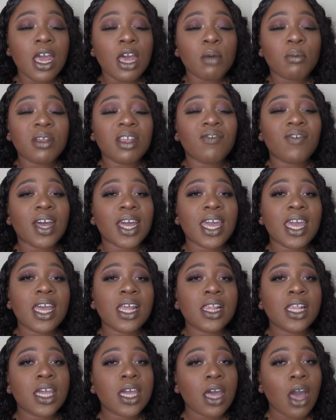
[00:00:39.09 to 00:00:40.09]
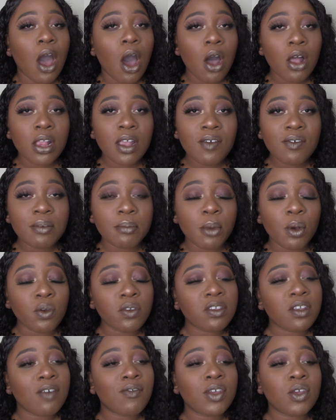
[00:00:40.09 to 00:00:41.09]
But if I can't link all of it,
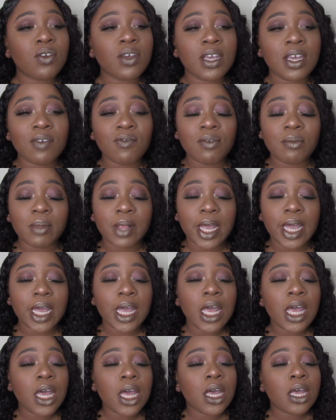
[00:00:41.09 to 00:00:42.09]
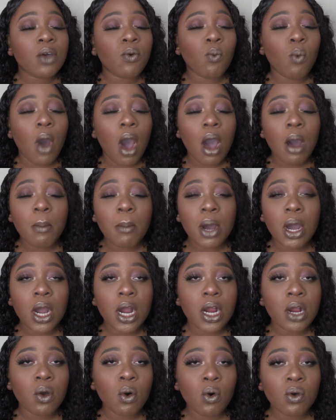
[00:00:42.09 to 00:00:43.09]
most of it you can get from like
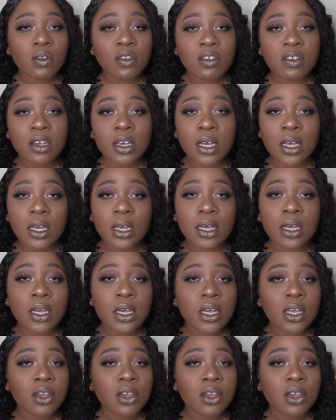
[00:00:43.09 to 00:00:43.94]
Walmart, Ulta,